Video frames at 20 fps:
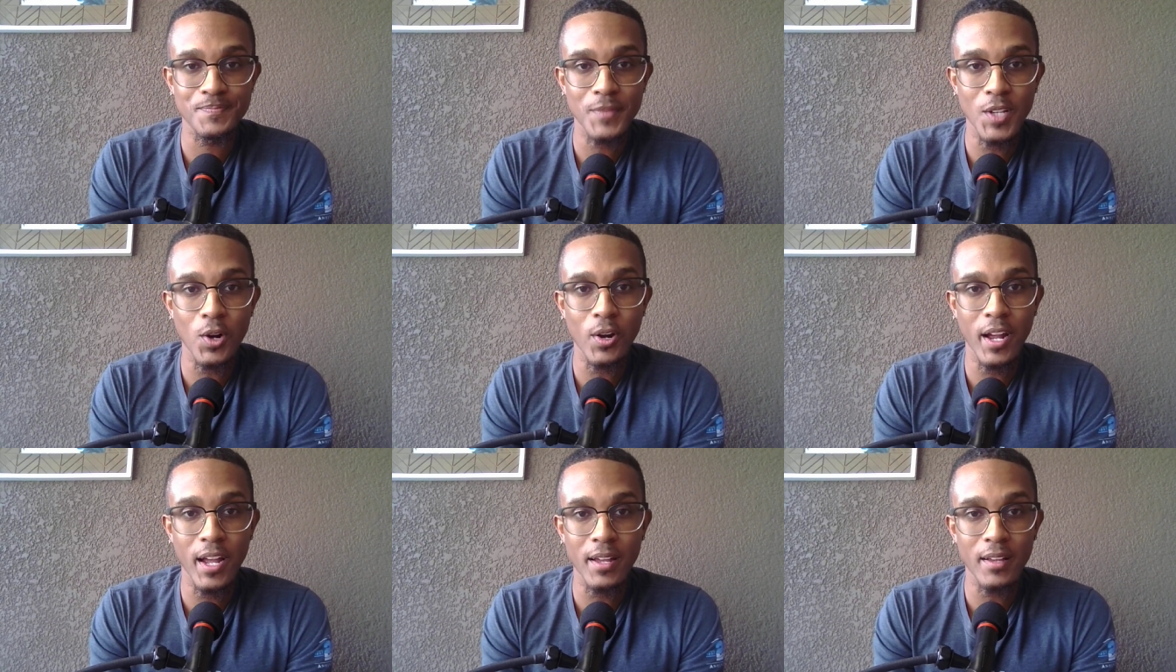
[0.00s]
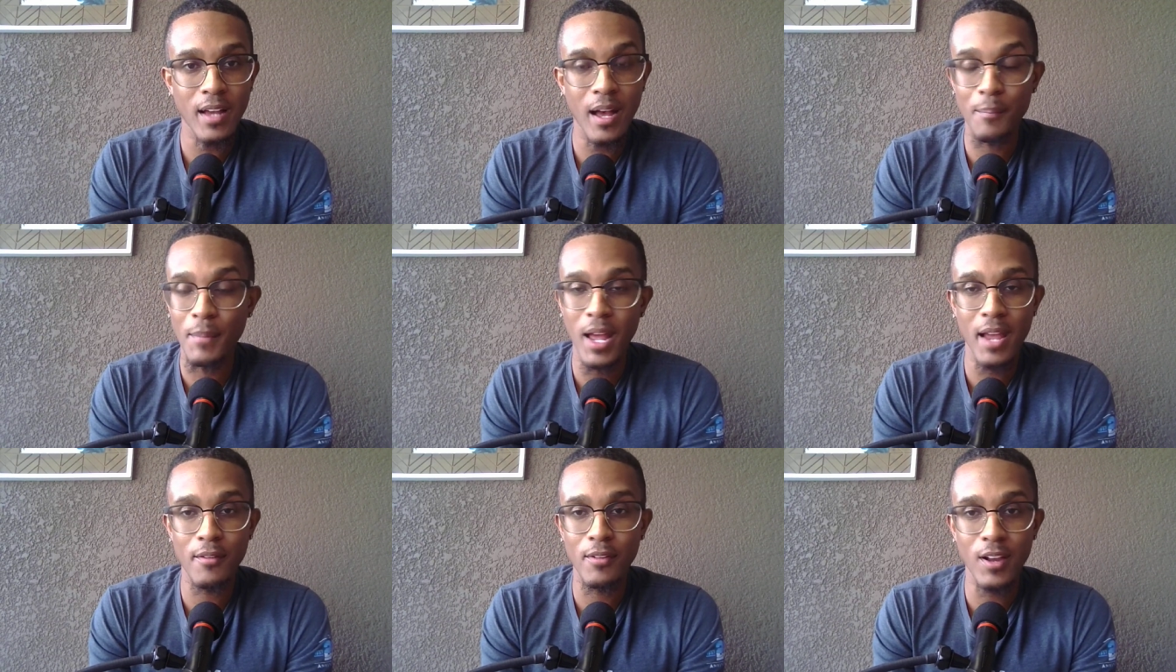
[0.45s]
okay i'm
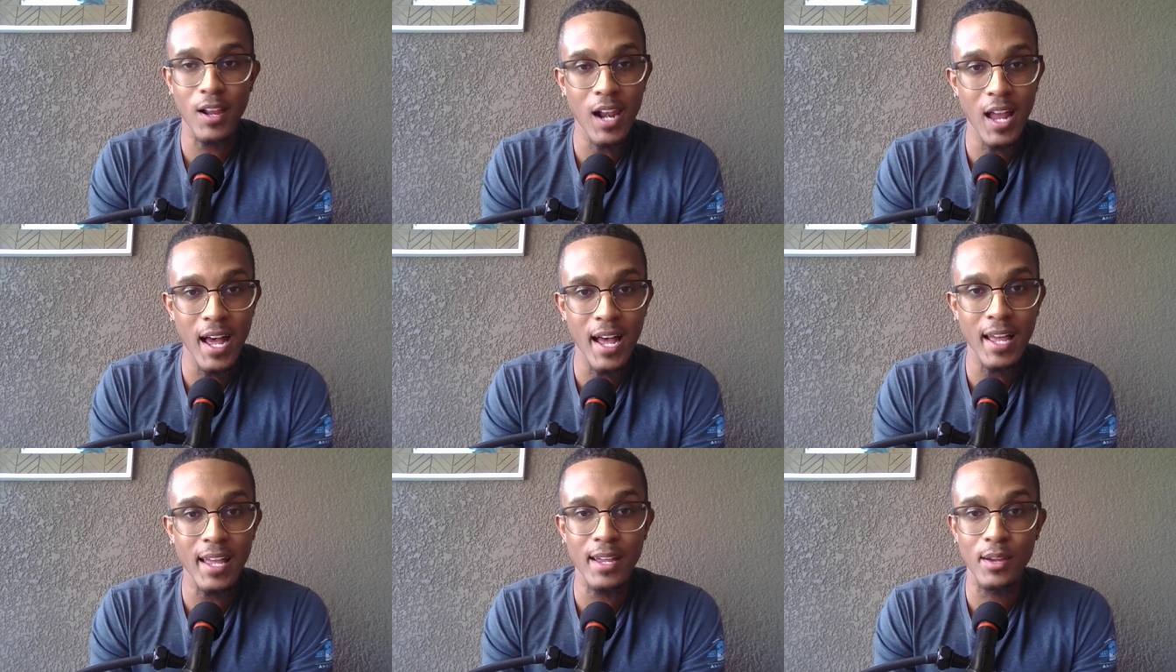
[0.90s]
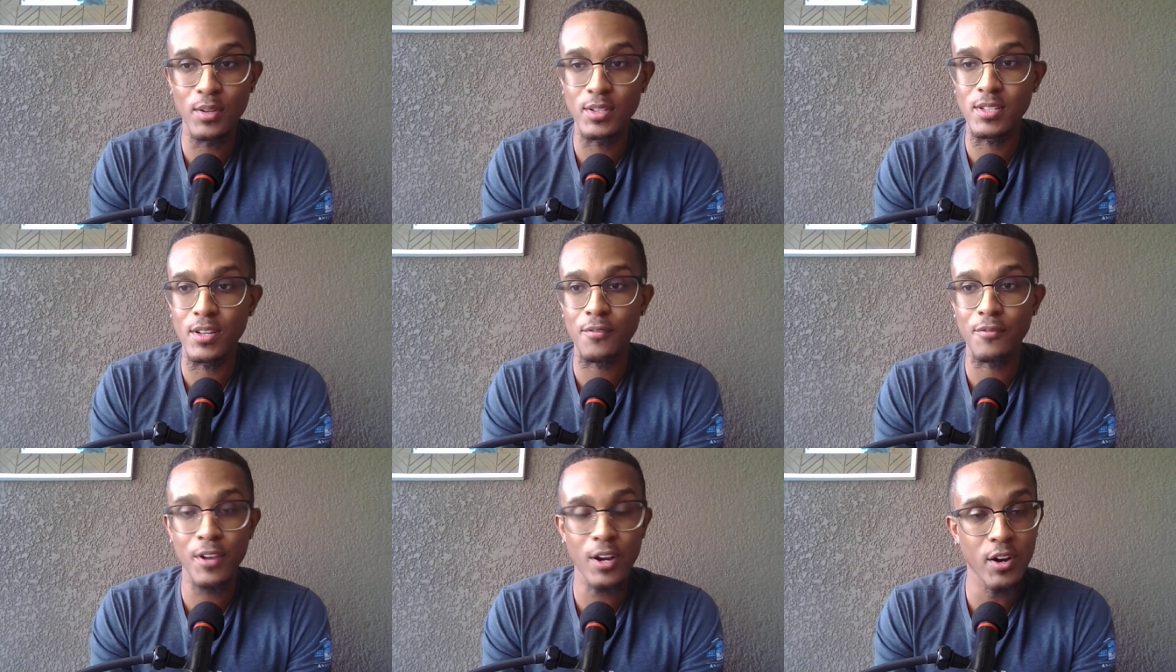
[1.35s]
not even gonna lie it was
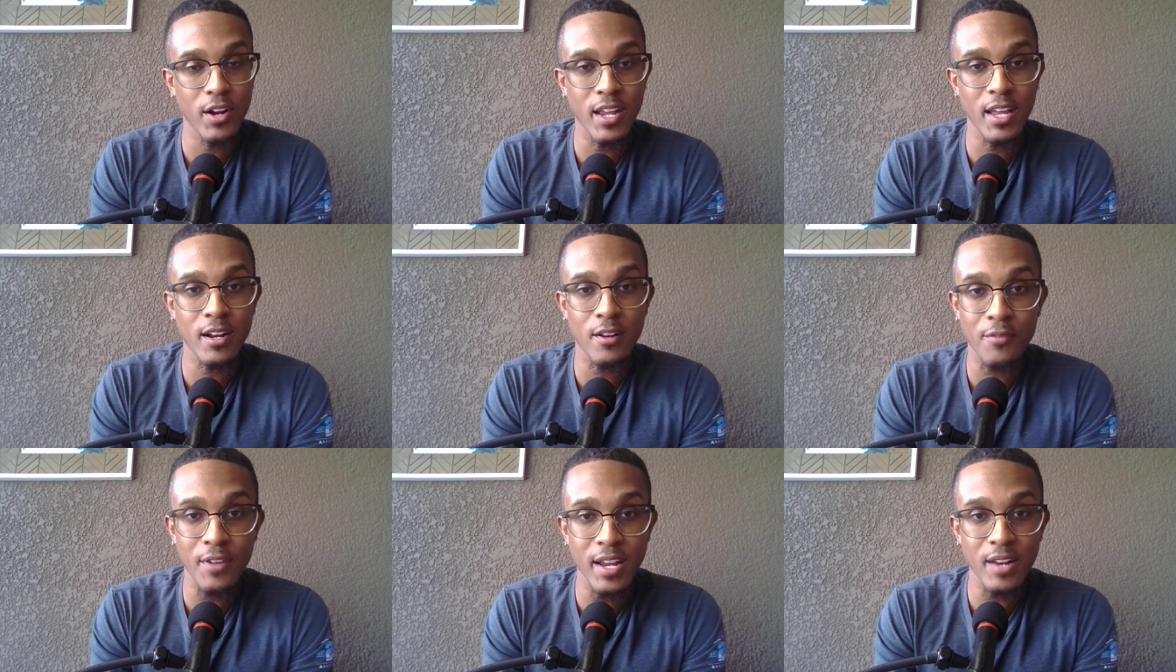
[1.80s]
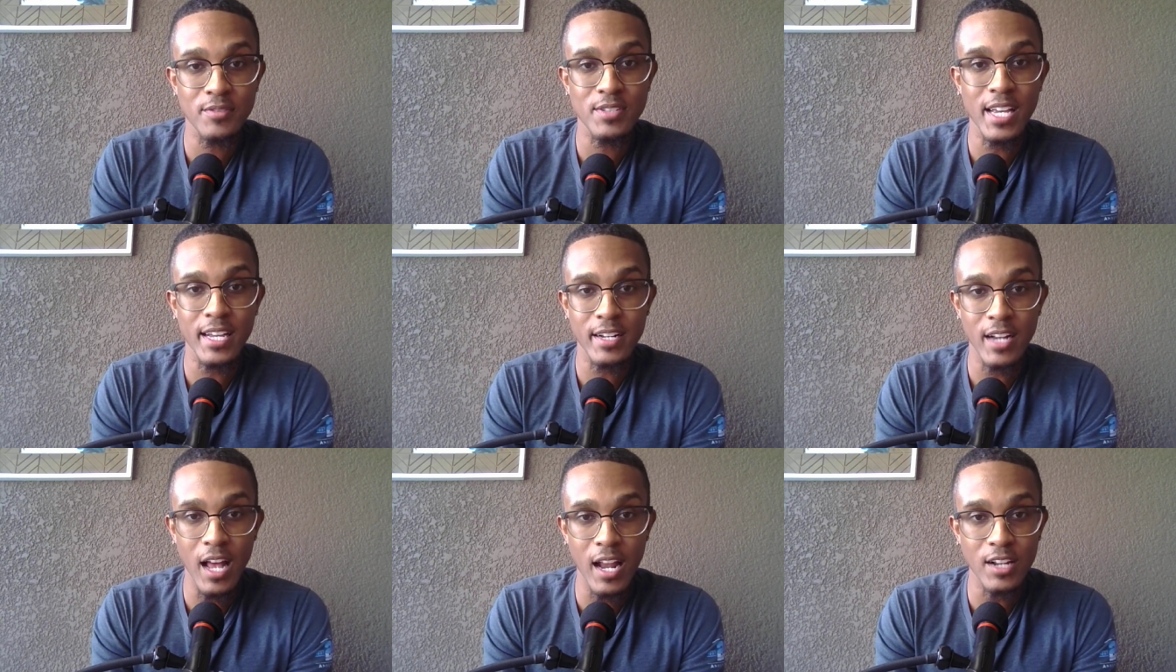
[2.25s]
a very innovative
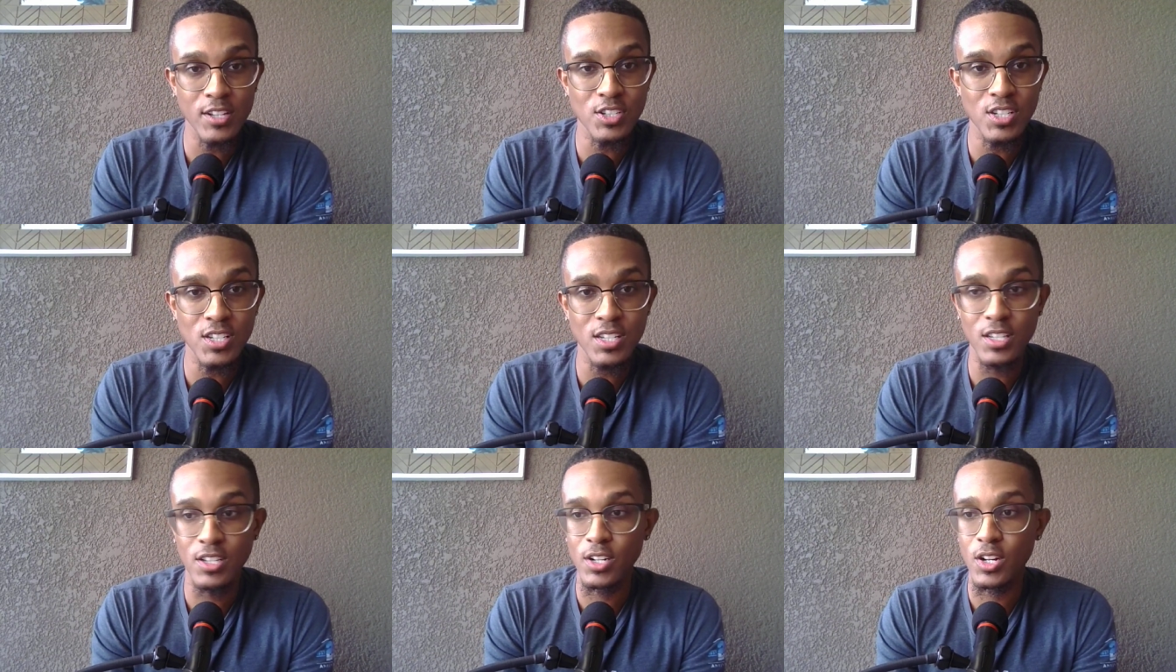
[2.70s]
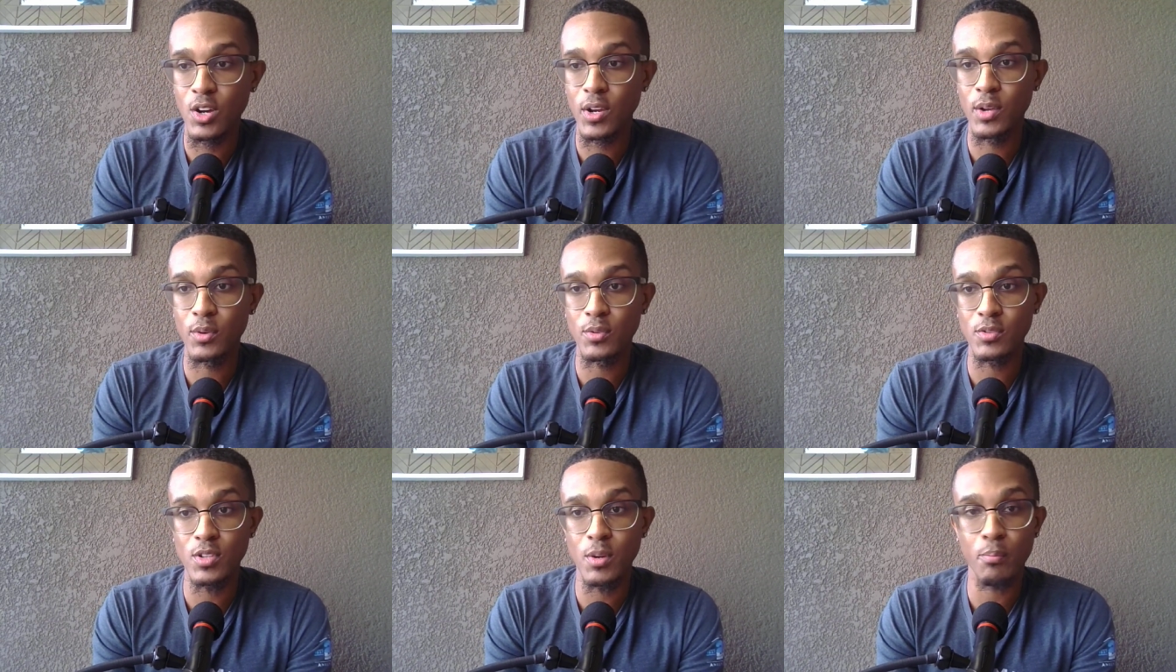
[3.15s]
technology you know it
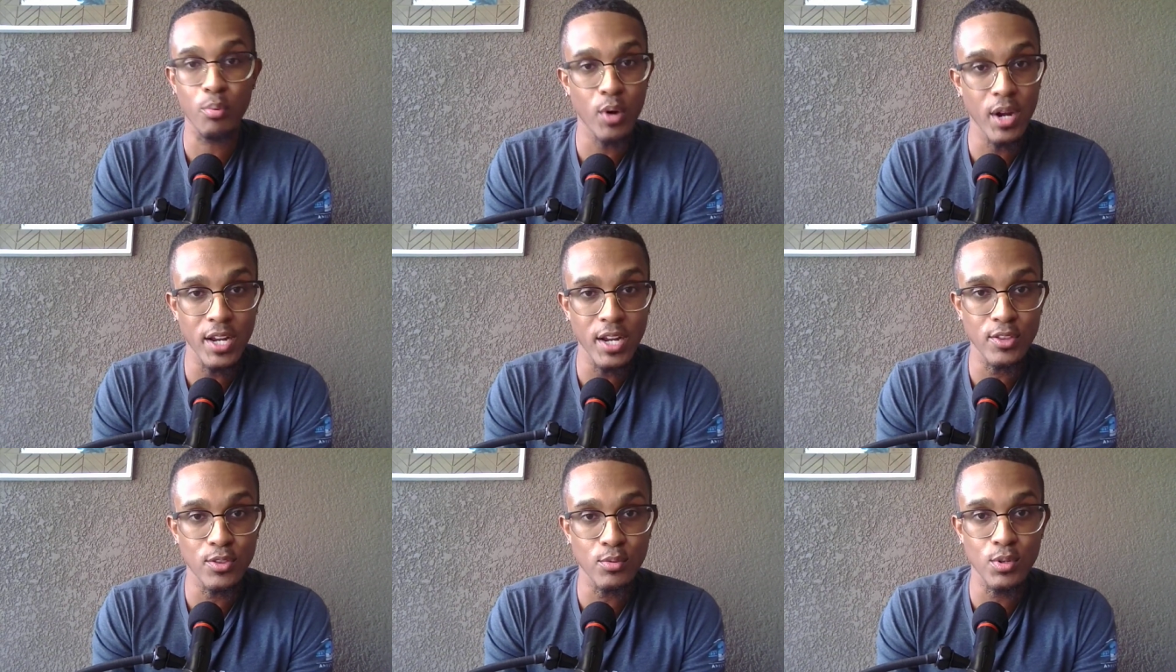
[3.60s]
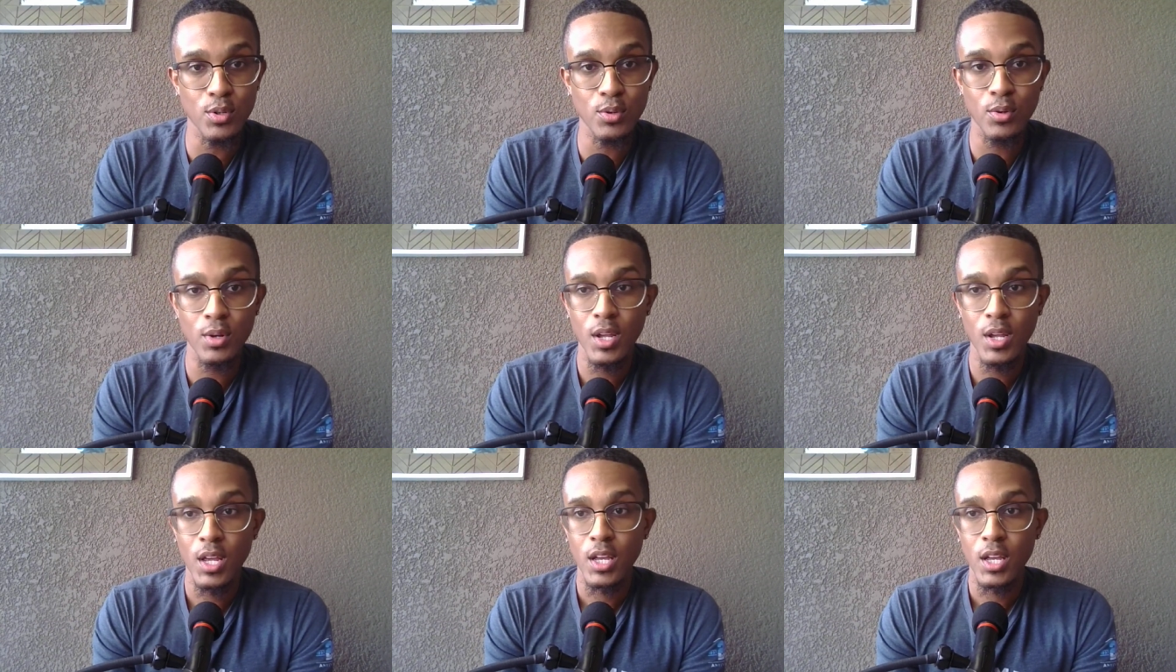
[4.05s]
was a breakthrough